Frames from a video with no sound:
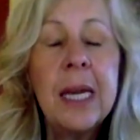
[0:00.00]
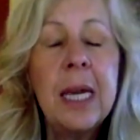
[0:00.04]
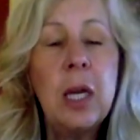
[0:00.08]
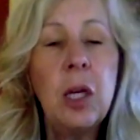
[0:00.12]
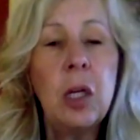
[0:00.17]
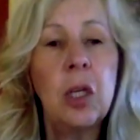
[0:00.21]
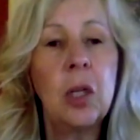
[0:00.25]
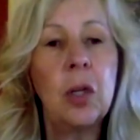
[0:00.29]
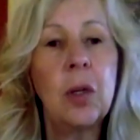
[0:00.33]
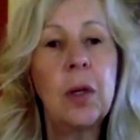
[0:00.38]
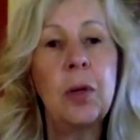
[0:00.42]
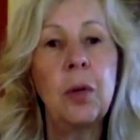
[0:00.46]

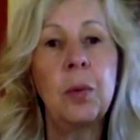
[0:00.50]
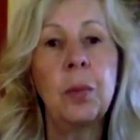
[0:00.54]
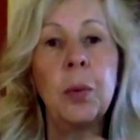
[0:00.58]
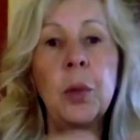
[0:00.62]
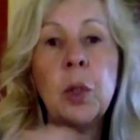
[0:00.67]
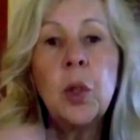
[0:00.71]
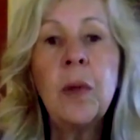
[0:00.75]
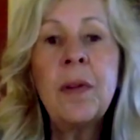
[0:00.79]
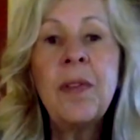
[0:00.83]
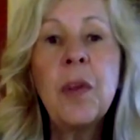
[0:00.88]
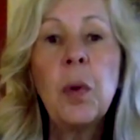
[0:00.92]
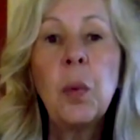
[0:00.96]
You're going to
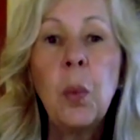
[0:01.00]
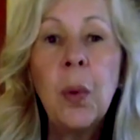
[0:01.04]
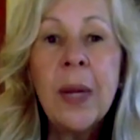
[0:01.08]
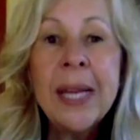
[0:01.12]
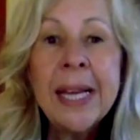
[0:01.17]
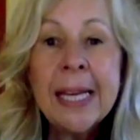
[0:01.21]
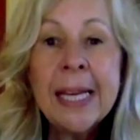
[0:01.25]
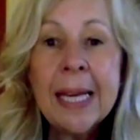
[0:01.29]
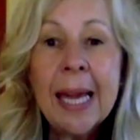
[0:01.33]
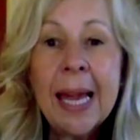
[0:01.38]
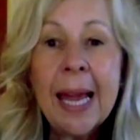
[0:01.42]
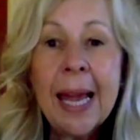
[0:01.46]
ruin the
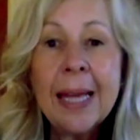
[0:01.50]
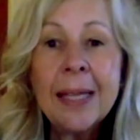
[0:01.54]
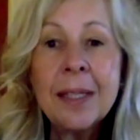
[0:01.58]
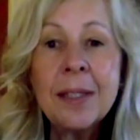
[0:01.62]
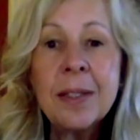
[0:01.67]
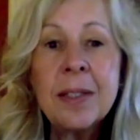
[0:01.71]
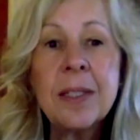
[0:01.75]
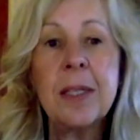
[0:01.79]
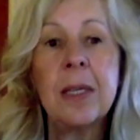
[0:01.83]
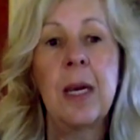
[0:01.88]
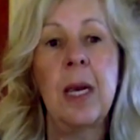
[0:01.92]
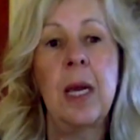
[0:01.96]

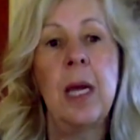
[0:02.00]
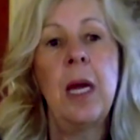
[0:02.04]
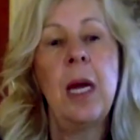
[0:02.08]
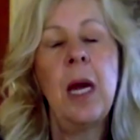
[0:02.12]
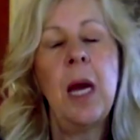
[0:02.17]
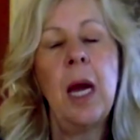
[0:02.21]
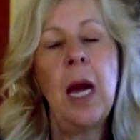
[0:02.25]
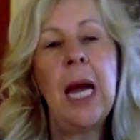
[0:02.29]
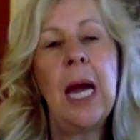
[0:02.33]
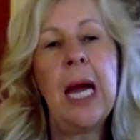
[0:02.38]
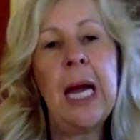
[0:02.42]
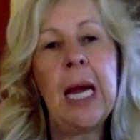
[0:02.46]
weekend.
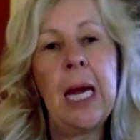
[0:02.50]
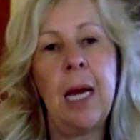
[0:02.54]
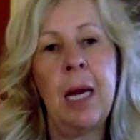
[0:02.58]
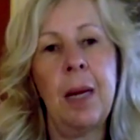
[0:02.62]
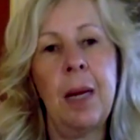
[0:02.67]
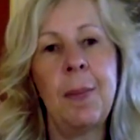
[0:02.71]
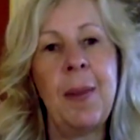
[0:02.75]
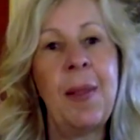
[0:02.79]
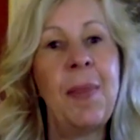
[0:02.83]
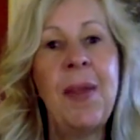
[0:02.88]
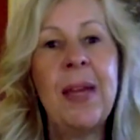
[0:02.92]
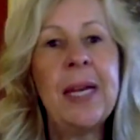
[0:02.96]

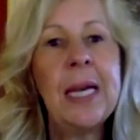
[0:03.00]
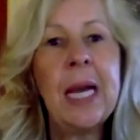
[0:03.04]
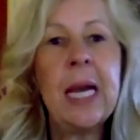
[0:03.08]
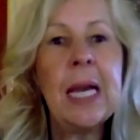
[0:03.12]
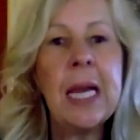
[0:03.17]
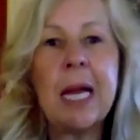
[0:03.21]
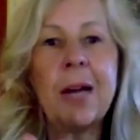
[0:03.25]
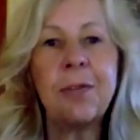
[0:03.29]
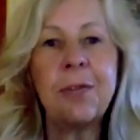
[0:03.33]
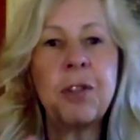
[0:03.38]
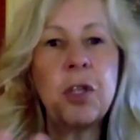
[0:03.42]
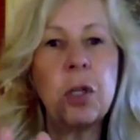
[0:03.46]
Um, and then I
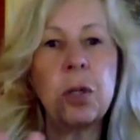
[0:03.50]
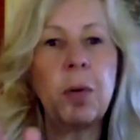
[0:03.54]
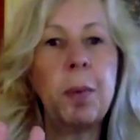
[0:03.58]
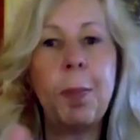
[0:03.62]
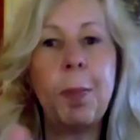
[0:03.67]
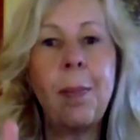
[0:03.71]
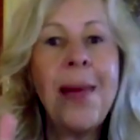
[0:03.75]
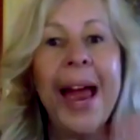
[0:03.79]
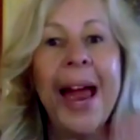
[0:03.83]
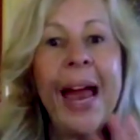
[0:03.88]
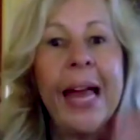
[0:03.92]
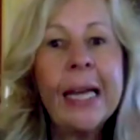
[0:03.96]
have to
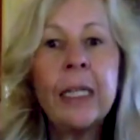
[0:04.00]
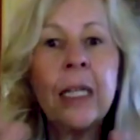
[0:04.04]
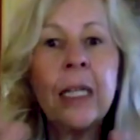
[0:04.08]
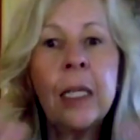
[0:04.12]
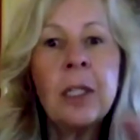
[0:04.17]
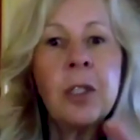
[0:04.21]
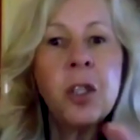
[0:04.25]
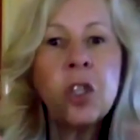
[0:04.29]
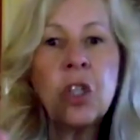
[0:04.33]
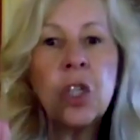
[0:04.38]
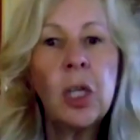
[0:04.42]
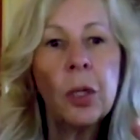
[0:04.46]

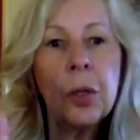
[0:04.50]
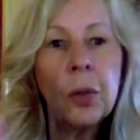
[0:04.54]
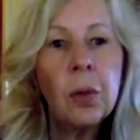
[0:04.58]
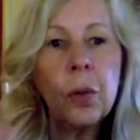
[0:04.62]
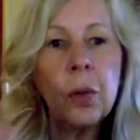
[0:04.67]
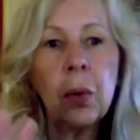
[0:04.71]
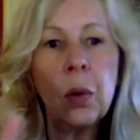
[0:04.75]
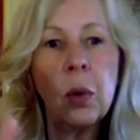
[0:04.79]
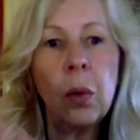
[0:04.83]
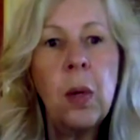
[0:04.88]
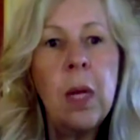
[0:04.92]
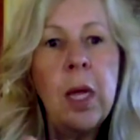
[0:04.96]
manage
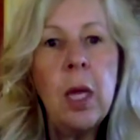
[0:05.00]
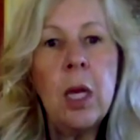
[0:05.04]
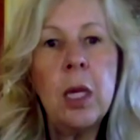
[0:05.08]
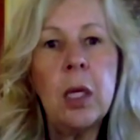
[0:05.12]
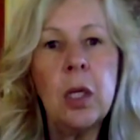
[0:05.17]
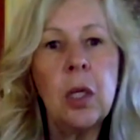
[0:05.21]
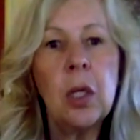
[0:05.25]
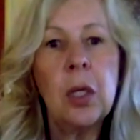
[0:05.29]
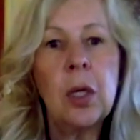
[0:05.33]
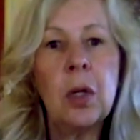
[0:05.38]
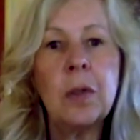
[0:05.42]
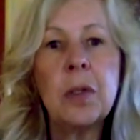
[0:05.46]
you,
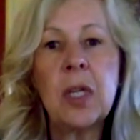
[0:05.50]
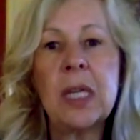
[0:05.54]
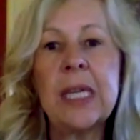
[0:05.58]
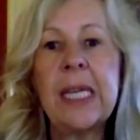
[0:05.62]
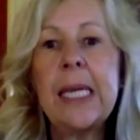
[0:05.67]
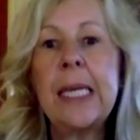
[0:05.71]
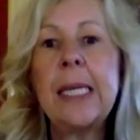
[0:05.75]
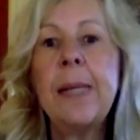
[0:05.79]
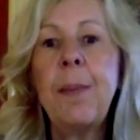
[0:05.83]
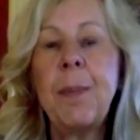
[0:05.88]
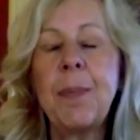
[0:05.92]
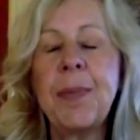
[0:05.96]
you know, to
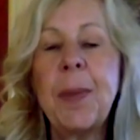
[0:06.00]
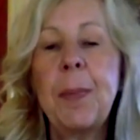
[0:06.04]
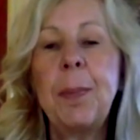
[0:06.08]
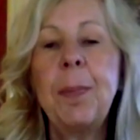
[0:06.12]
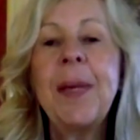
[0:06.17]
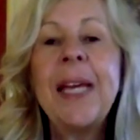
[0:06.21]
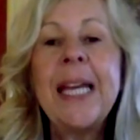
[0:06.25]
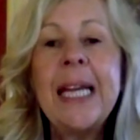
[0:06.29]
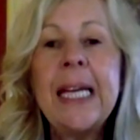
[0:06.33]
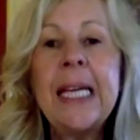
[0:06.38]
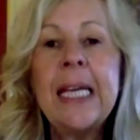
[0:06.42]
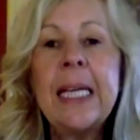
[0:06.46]
keep the
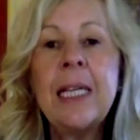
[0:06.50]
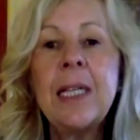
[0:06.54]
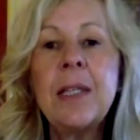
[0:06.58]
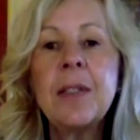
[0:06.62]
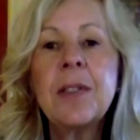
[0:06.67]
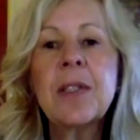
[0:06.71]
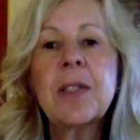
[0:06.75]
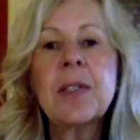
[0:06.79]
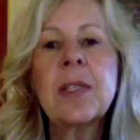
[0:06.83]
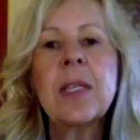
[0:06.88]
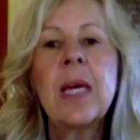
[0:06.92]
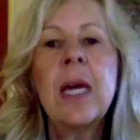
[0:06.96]

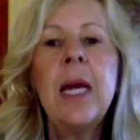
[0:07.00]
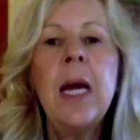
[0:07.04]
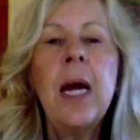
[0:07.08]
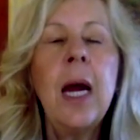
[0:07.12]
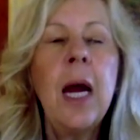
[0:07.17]
peace.